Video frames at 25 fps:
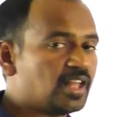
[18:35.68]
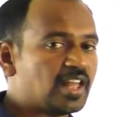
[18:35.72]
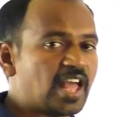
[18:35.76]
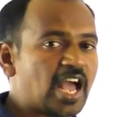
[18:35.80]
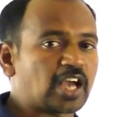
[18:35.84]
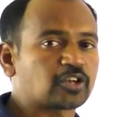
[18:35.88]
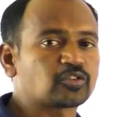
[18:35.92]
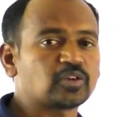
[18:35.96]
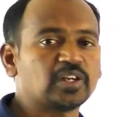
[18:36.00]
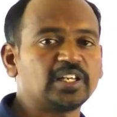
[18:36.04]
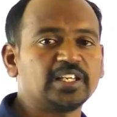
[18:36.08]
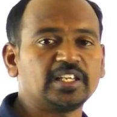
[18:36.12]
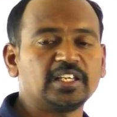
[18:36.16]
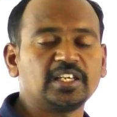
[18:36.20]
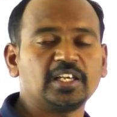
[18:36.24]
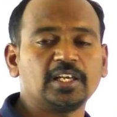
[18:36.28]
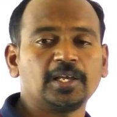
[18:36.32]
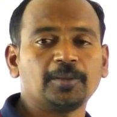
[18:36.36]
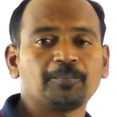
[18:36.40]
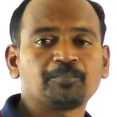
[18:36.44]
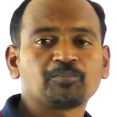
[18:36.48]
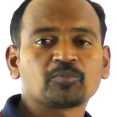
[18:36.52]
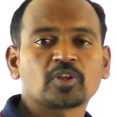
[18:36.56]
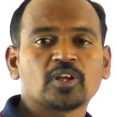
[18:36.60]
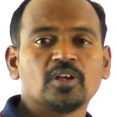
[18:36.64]

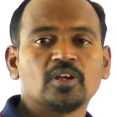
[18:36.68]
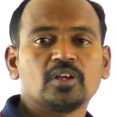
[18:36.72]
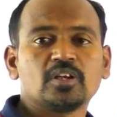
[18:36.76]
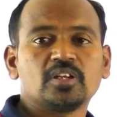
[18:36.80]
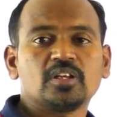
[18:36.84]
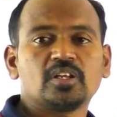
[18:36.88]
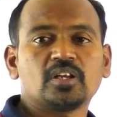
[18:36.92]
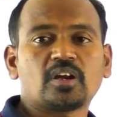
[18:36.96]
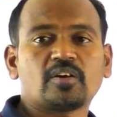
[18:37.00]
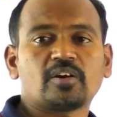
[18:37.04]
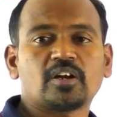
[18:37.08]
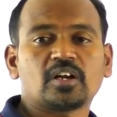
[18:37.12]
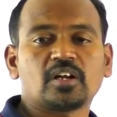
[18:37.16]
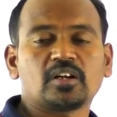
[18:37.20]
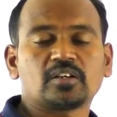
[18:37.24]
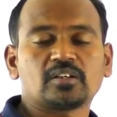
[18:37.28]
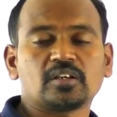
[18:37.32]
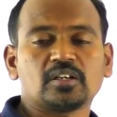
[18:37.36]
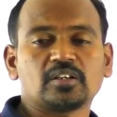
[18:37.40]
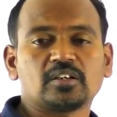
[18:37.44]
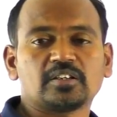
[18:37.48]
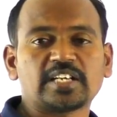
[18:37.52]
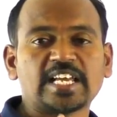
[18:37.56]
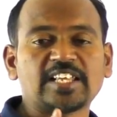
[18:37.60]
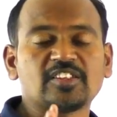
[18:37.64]
Actually, in
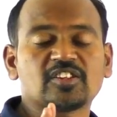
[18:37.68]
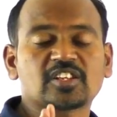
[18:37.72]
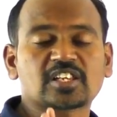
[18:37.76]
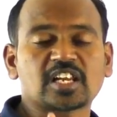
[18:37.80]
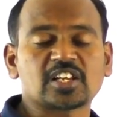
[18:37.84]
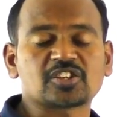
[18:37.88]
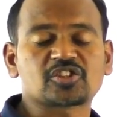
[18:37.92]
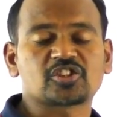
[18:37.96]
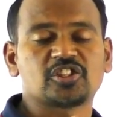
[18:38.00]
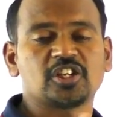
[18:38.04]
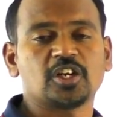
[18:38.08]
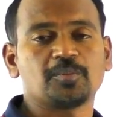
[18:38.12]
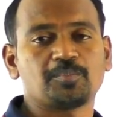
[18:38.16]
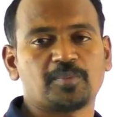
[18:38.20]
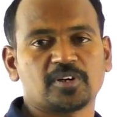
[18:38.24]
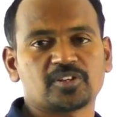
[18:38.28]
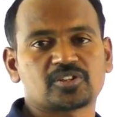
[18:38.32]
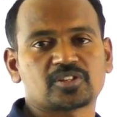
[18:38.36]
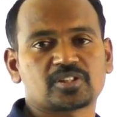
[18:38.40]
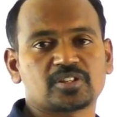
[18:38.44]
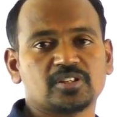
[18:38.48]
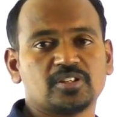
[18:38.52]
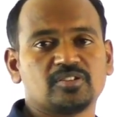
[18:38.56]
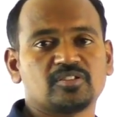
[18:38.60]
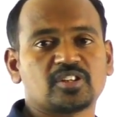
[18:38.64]
our 9th class syllabus,